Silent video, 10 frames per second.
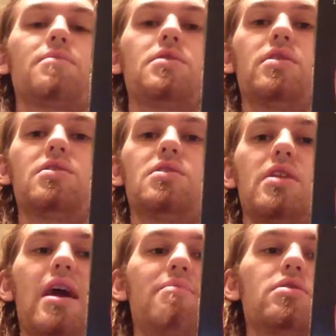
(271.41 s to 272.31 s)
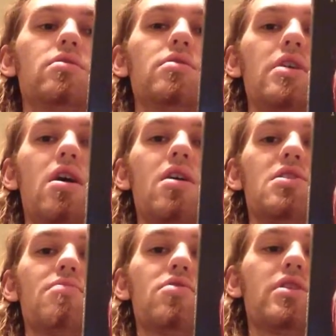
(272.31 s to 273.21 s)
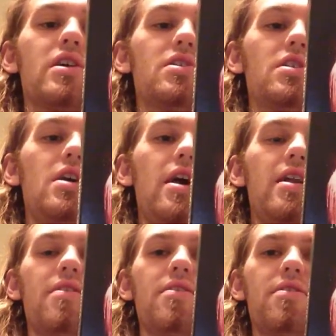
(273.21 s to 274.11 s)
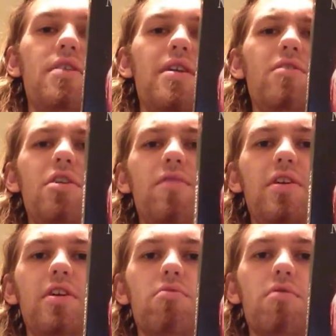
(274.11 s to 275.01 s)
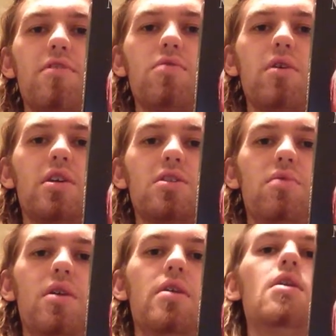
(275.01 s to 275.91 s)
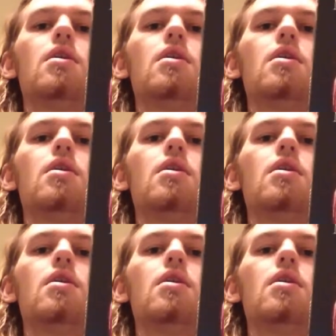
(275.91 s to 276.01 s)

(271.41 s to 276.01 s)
So this is an absolutely awesome release, and I don't know if I did a review on this one.